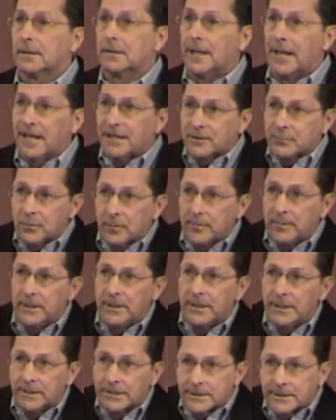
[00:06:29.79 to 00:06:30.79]
that's what
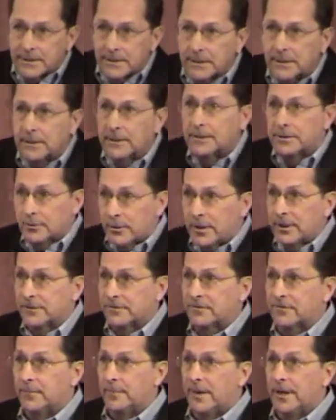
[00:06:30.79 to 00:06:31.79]
begins the
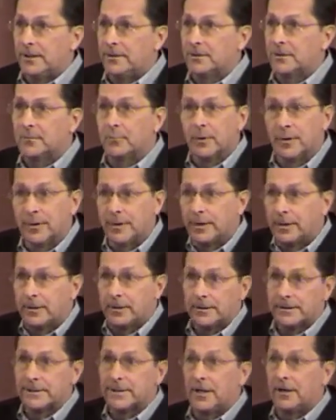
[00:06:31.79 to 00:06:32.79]
transformation within
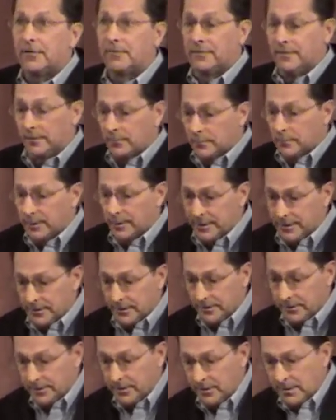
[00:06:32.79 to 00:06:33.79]
ourselves and
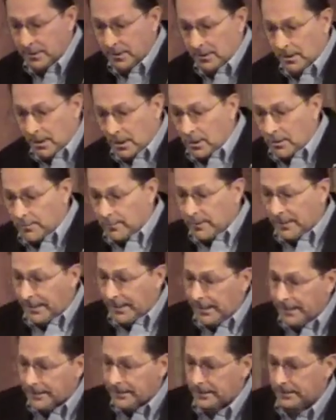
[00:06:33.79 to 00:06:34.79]
within our
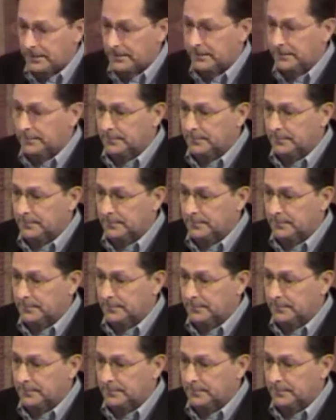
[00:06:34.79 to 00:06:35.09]
planet.